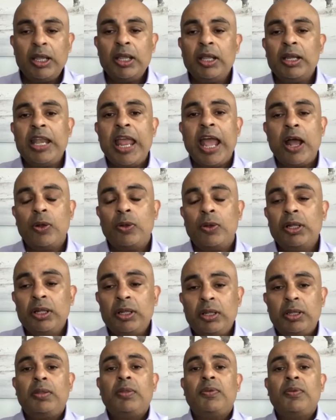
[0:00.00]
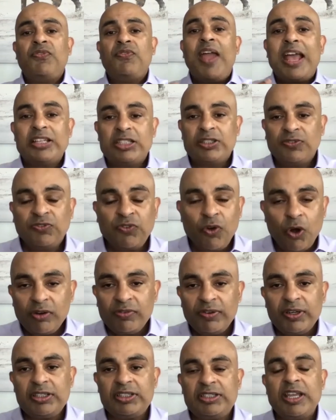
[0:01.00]
Now, Fast
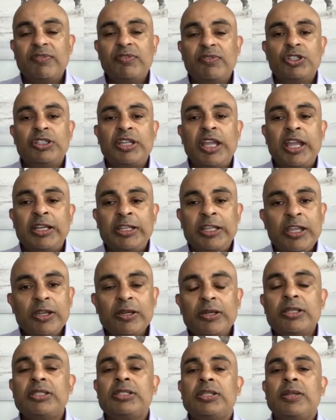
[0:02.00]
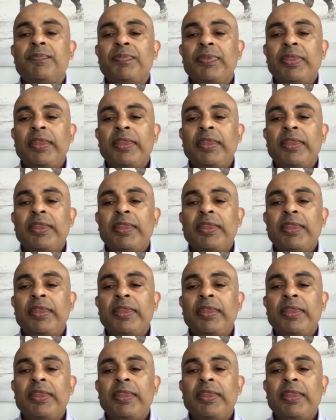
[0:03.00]
forward seven to 10 years,